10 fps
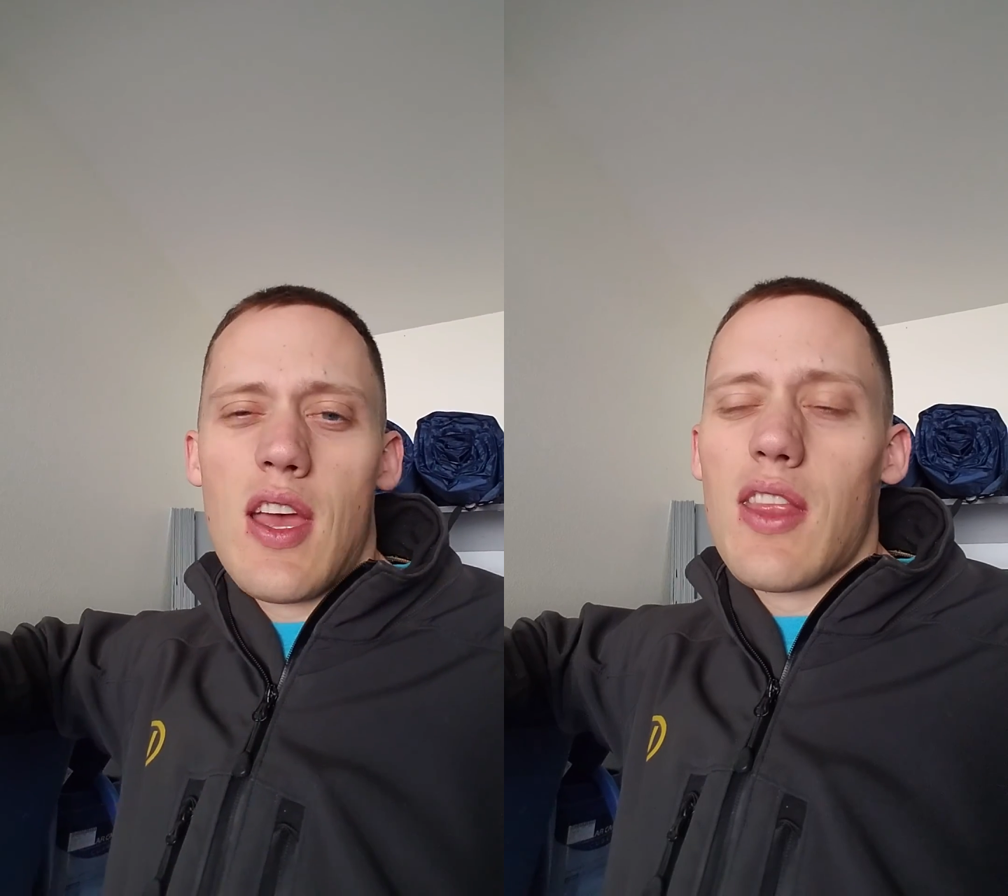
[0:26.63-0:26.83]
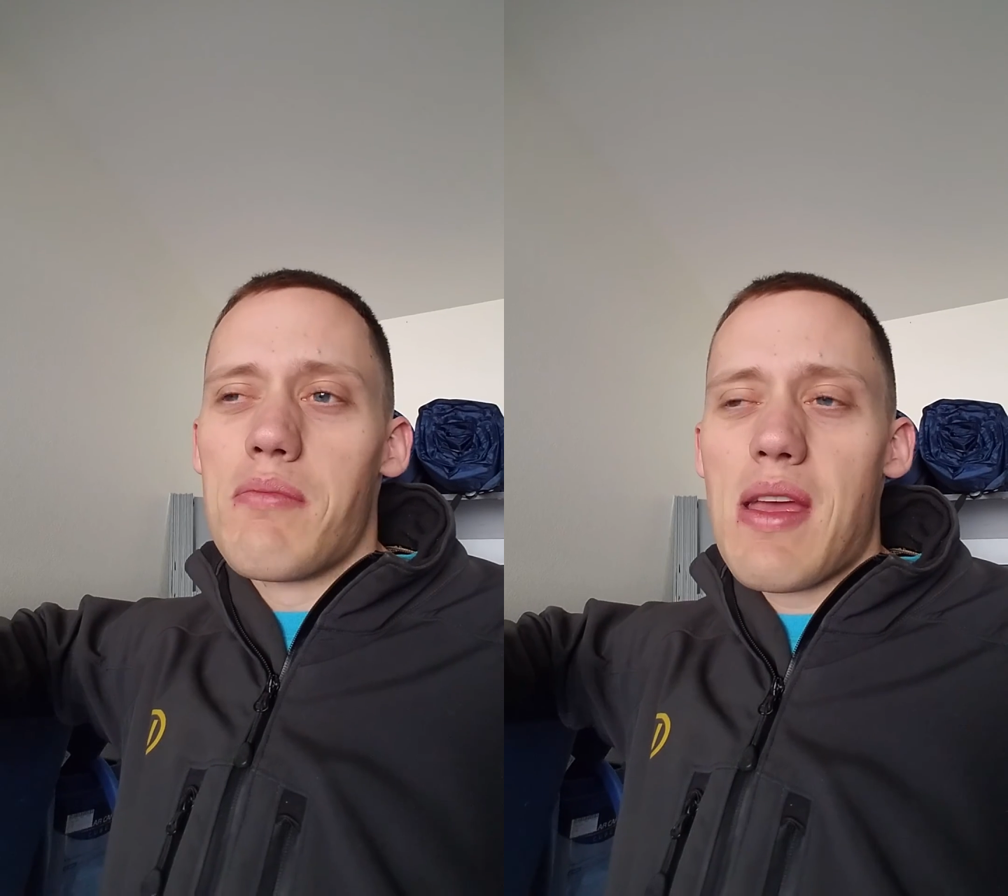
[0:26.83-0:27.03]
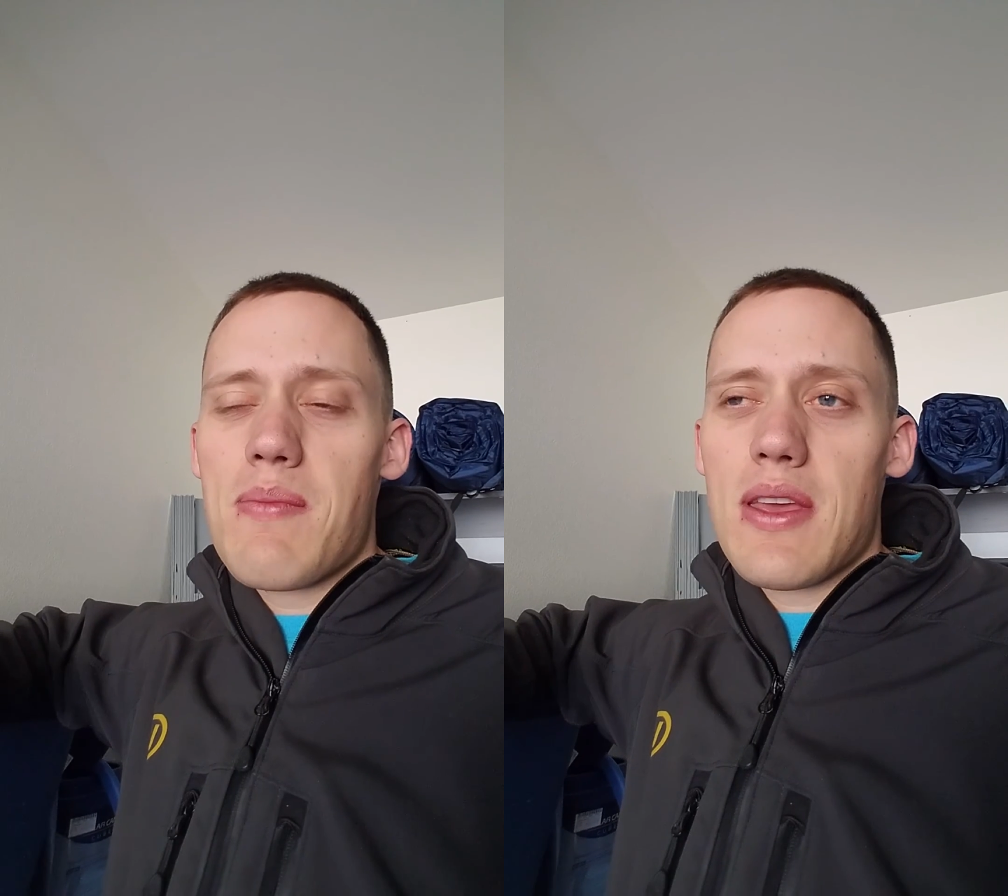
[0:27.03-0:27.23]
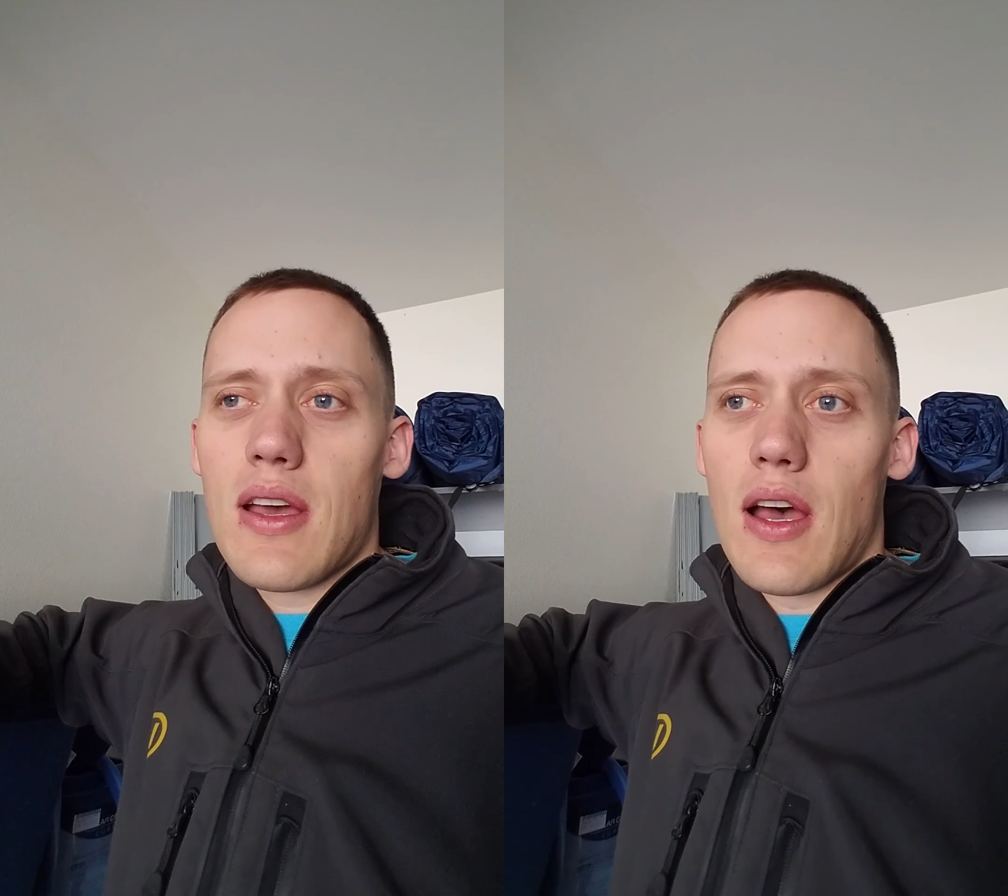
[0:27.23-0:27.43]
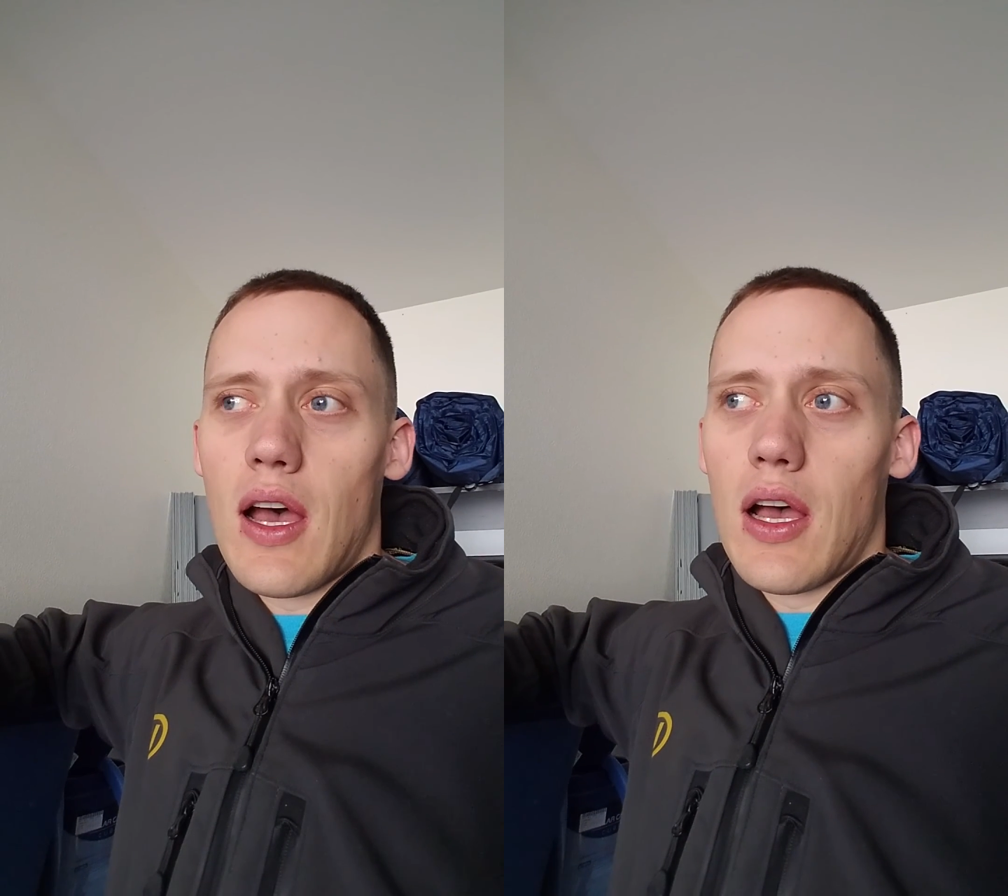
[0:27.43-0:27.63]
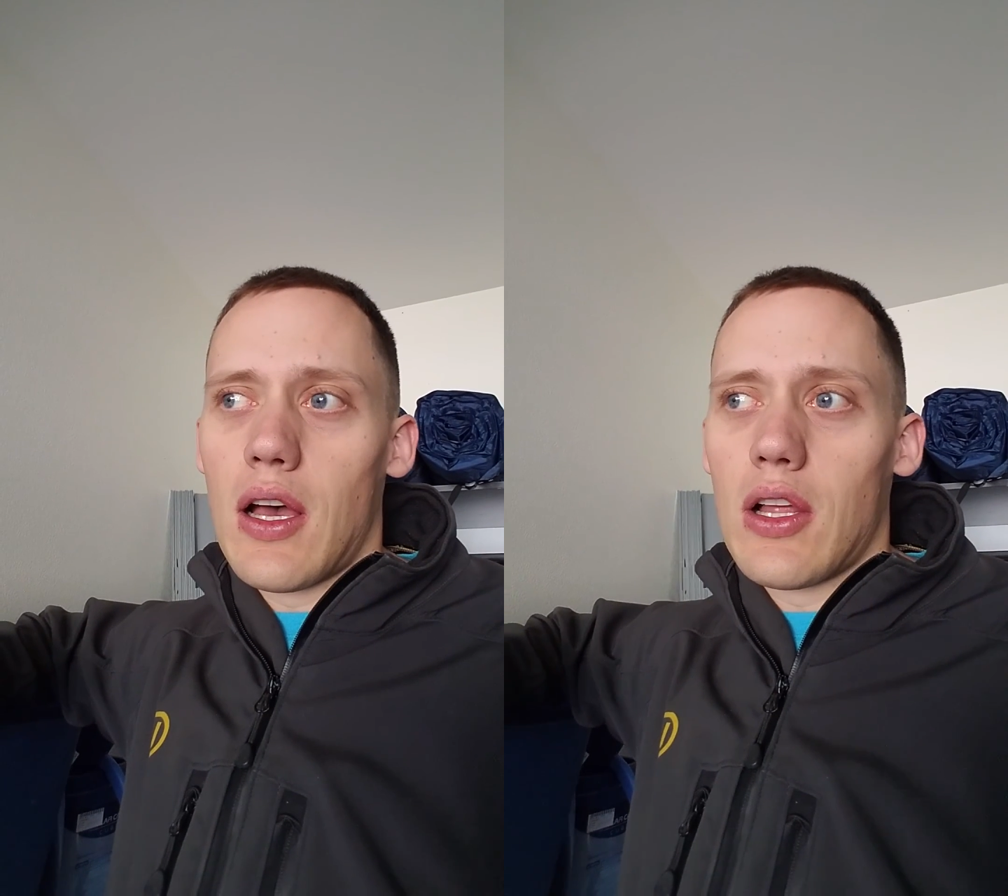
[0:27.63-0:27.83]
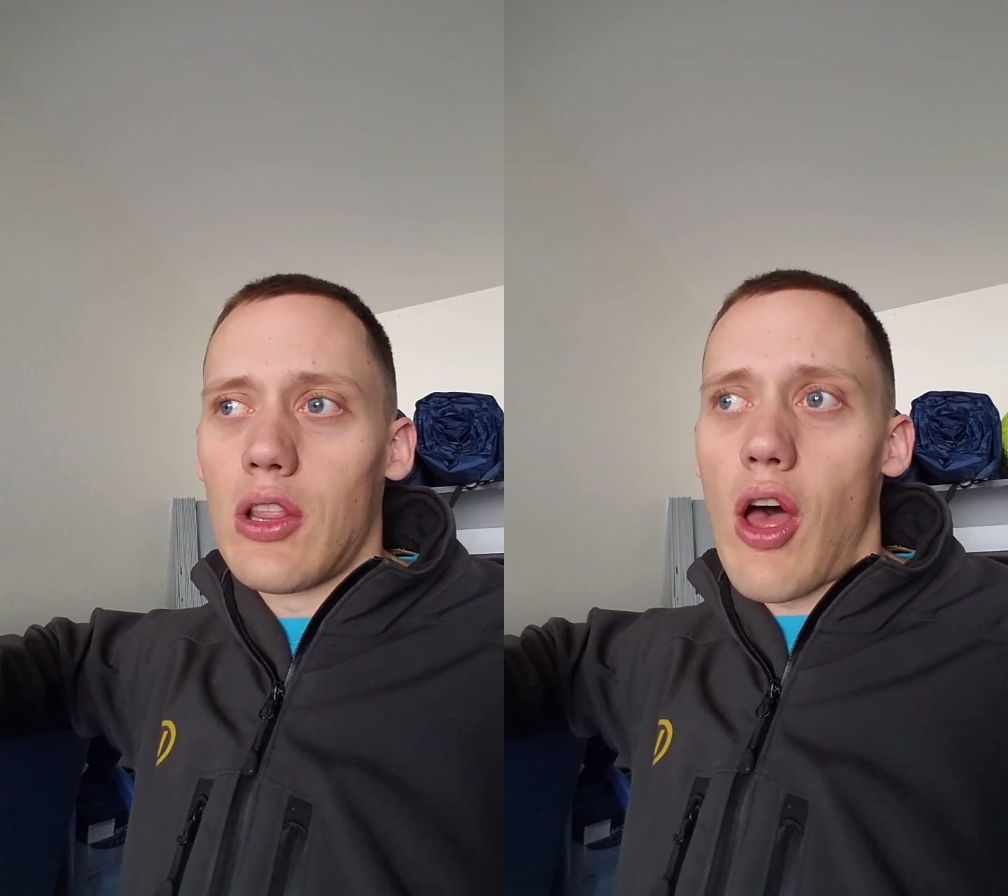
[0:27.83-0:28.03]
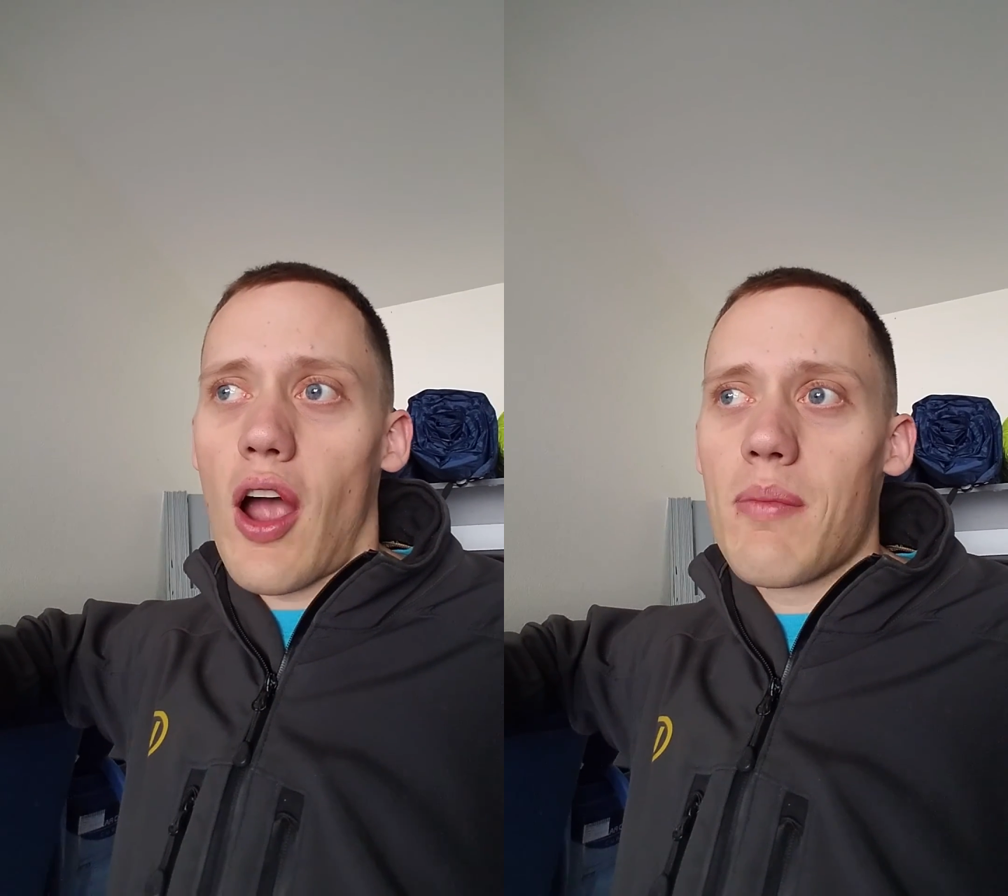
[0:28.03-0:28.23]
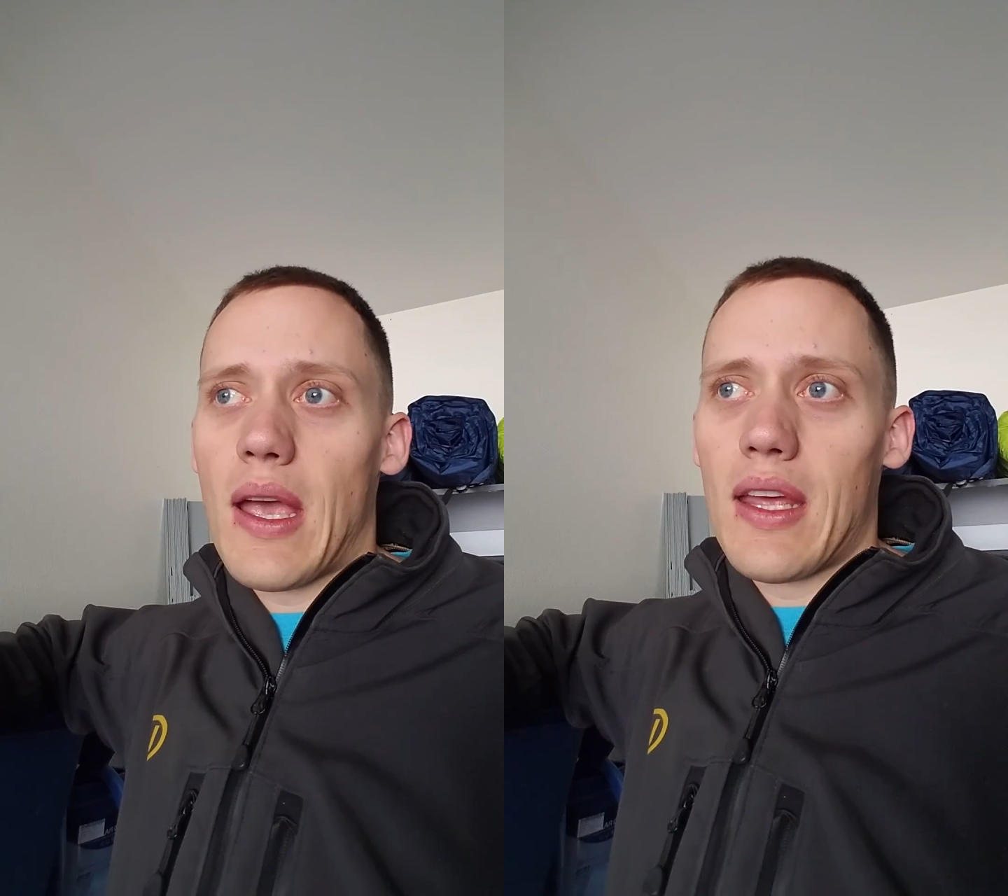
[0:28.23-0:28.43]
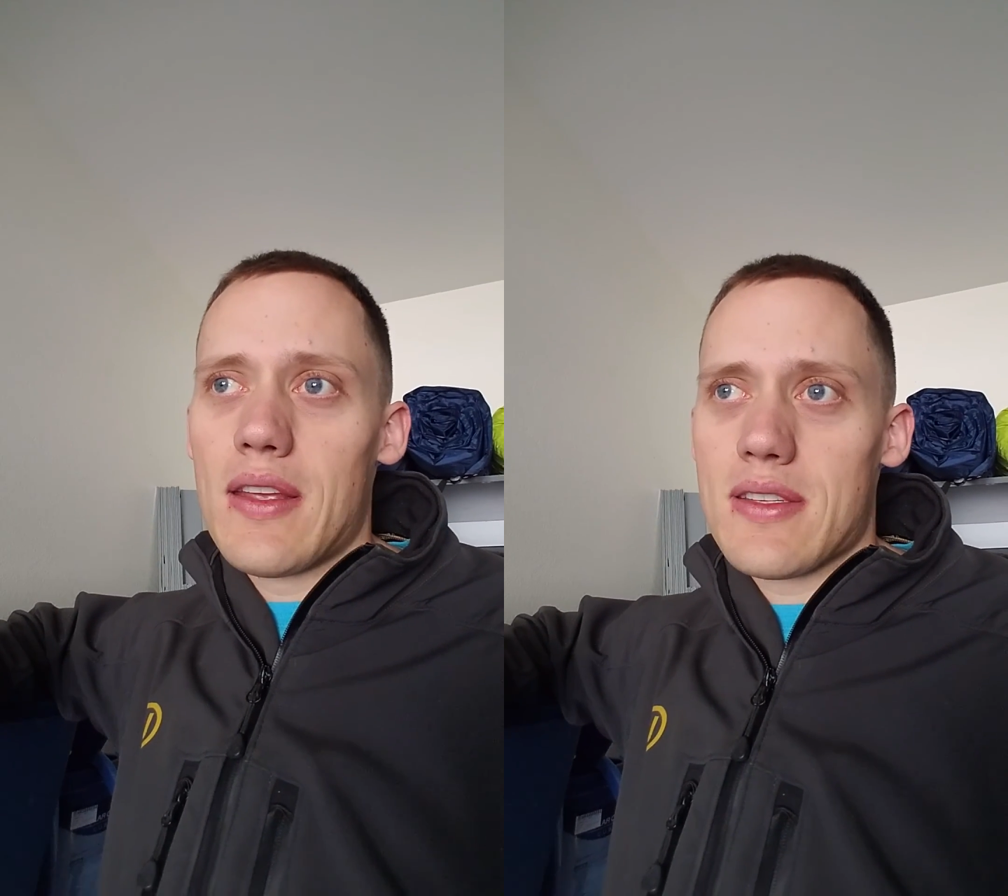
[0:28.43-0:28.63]
There may be a lock
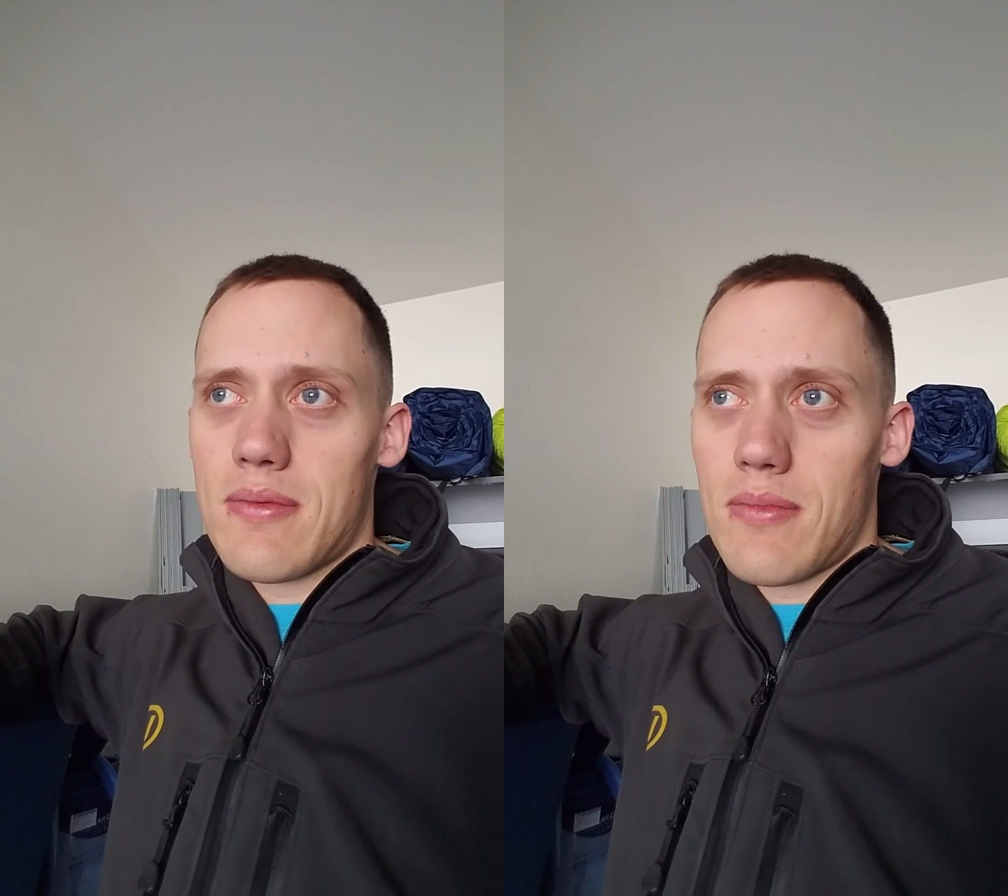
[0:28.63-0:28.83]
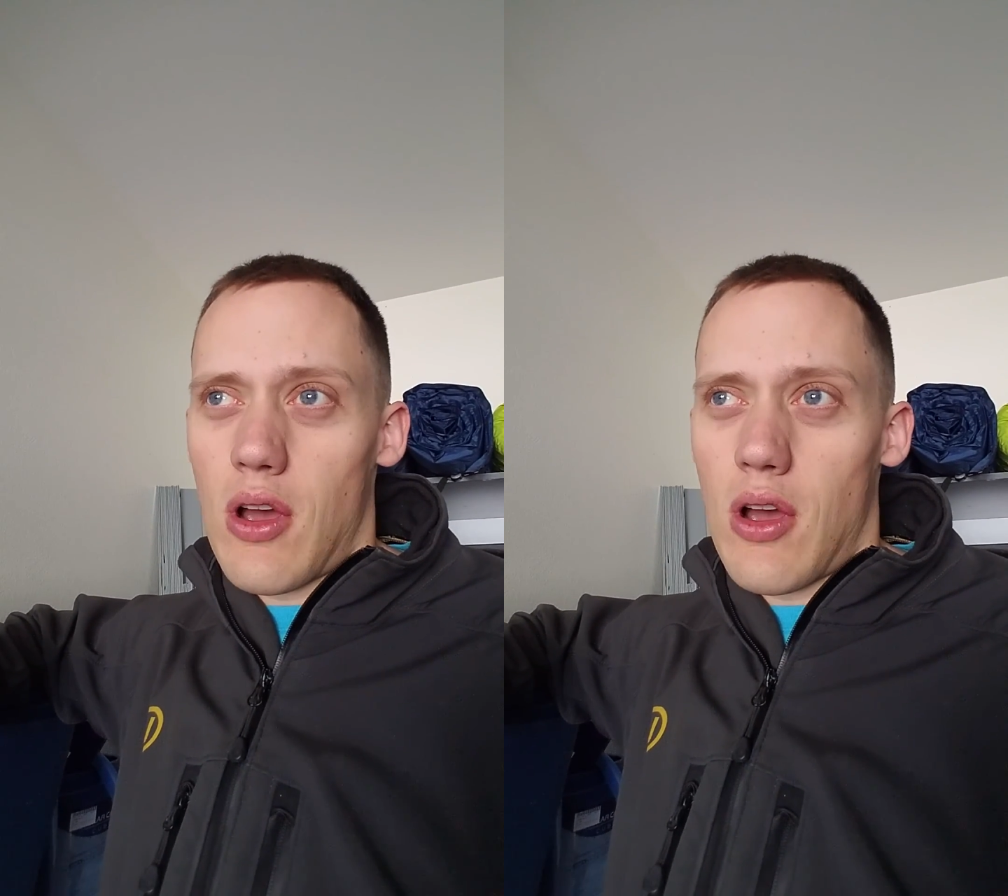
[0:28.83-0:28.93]
mechanism